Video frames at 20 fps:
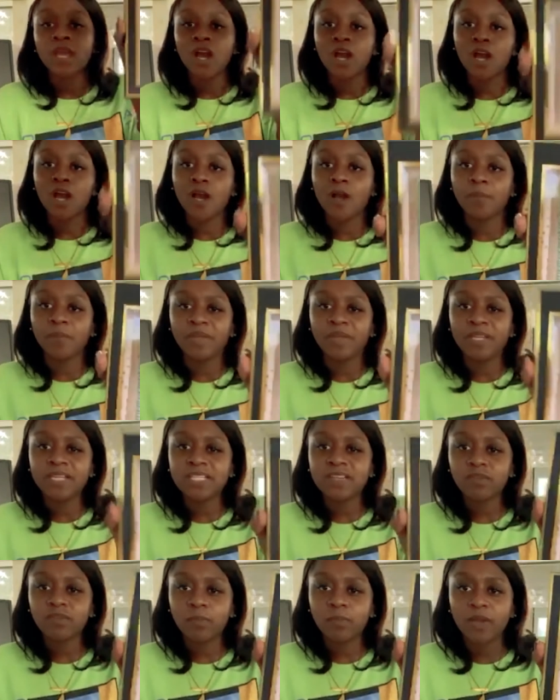Um, it does
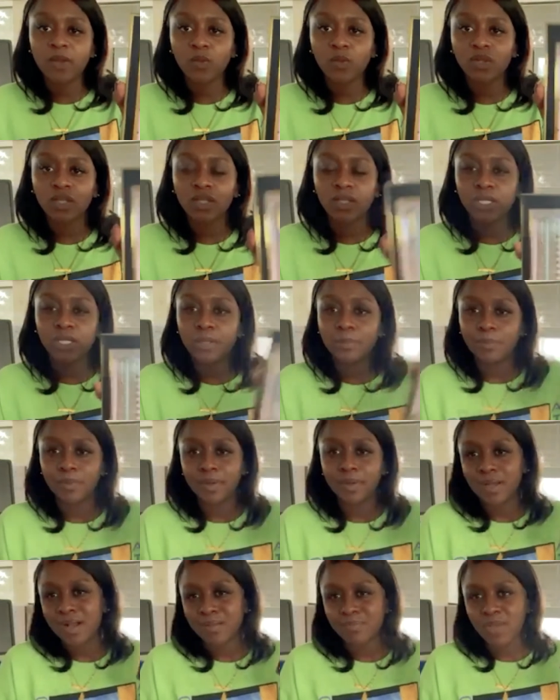have a pink one in there,
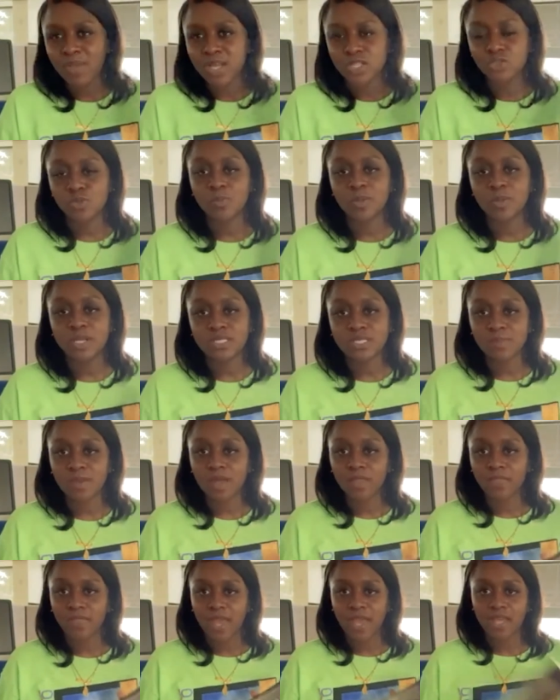but I'm not too pressed
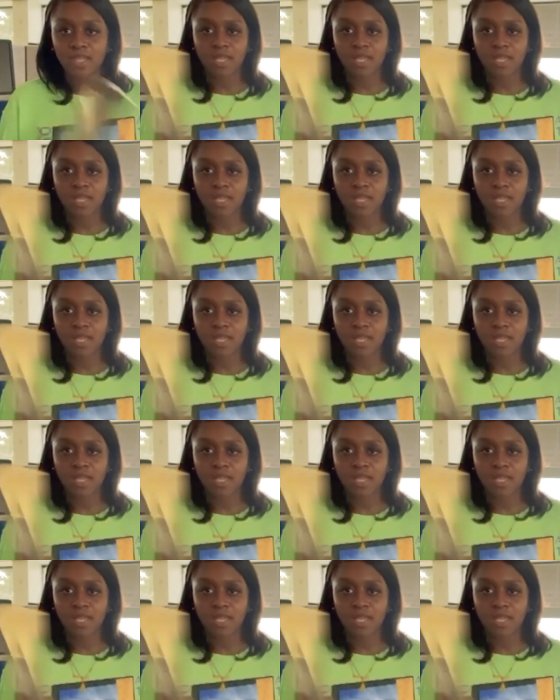about that.